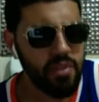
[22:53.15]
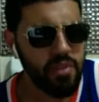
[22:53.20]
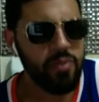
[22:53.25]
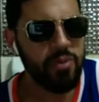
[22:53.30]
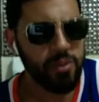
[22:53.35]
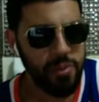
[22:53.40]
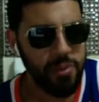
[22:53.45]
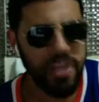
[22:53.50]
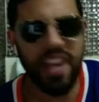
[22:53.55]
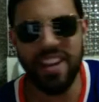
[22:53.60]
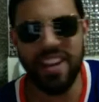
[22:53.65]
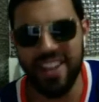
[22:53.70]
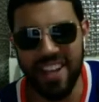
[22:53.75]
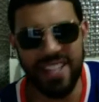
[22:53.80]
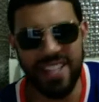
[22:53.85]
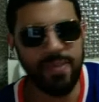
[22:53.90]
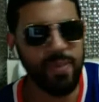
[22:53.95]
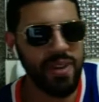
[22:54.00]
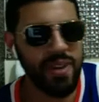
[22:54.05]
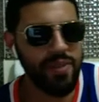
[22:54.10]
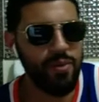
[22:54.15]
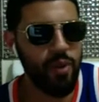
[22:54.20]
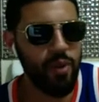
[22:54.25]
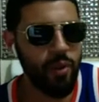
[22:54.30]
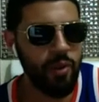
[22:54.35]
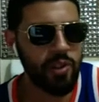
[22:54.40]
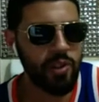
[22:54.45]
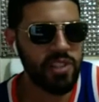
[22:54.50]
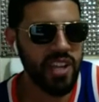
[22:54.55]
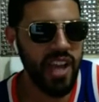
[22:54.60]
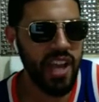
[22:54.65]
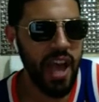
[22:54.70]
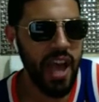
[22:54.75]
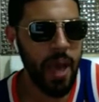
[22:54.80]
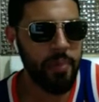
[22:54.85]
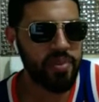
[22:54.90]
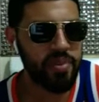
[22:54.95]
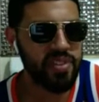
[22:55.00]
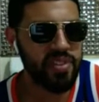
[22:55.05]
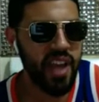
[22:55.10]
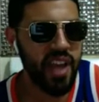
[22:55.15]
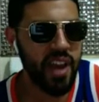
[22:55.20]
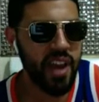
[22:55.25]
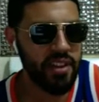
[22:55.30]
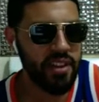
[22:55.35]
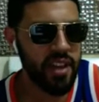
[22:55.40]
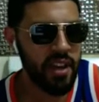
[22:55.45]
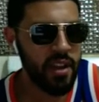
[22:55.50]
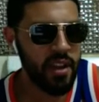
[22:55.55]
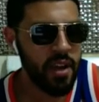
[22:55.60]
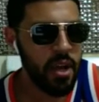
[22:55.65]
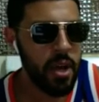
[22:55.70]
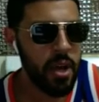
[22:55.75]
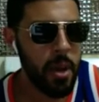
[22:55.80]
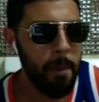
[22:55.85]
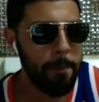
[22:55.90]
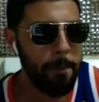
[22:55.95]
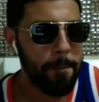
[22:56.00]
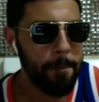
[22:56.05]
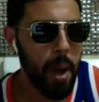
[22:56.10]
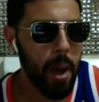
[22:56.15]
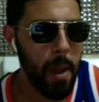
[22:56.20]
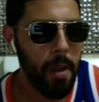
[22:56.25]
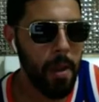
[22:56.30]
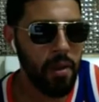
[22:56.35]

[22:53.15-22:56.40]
which we get a nice preview of what's going to happen Saturday. But